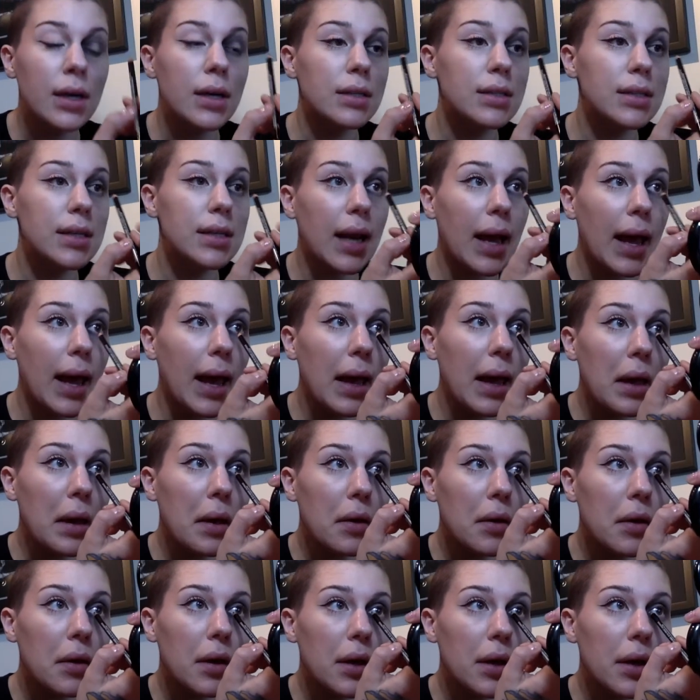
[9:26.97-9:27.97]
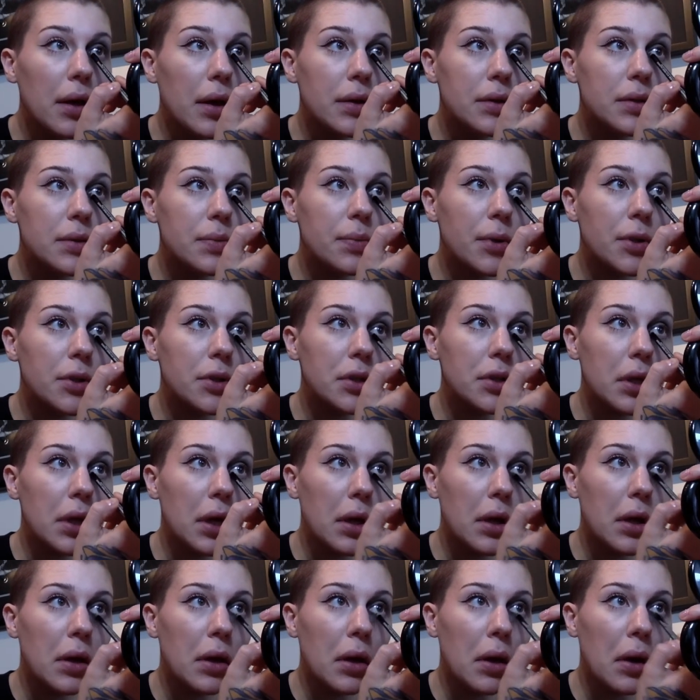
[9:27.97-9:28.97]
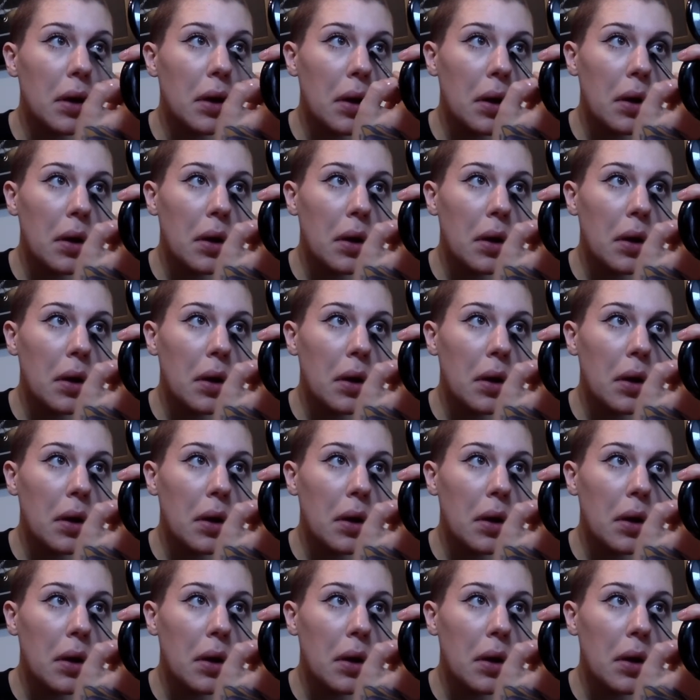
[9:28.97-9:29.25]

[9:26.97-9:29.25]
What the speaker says: today, especially in,